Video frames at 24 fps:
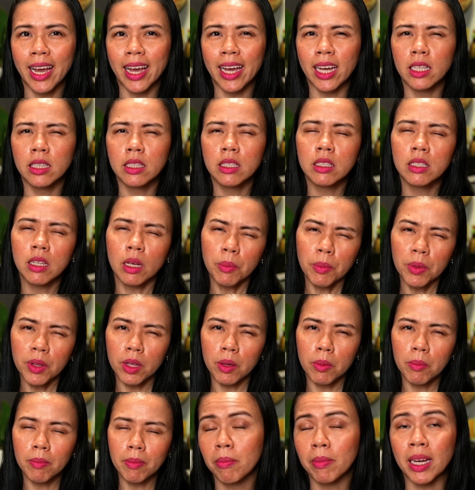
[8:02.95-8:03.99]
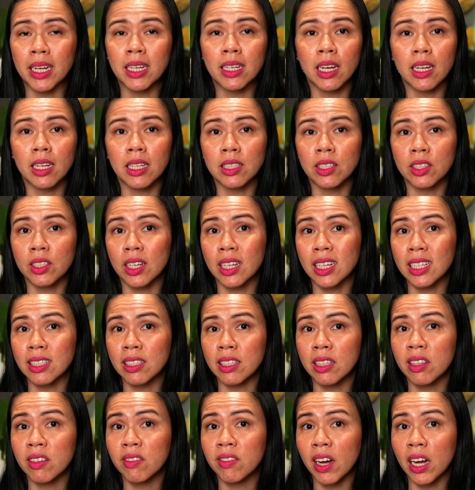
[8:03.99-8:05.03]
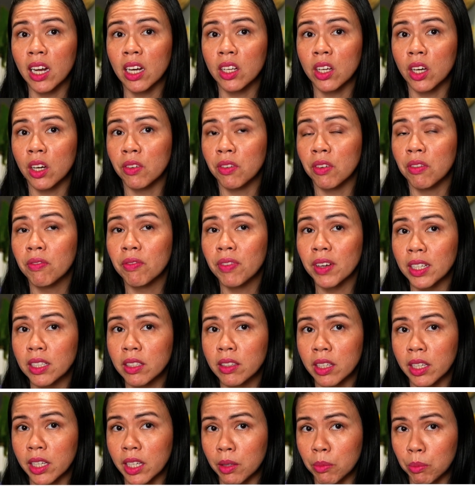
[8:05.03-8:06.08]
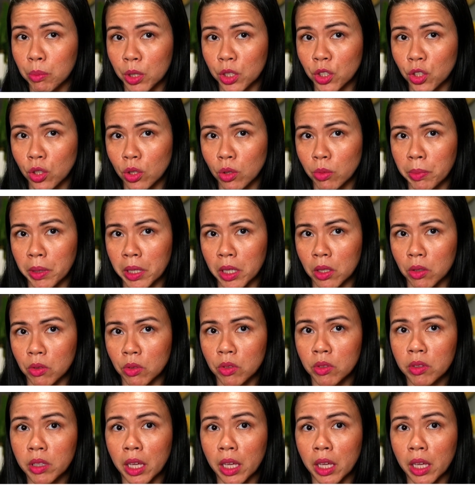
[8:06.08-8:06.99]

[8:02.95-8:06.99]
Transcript: and some of them might not necessarily see the value of investing in precious metals.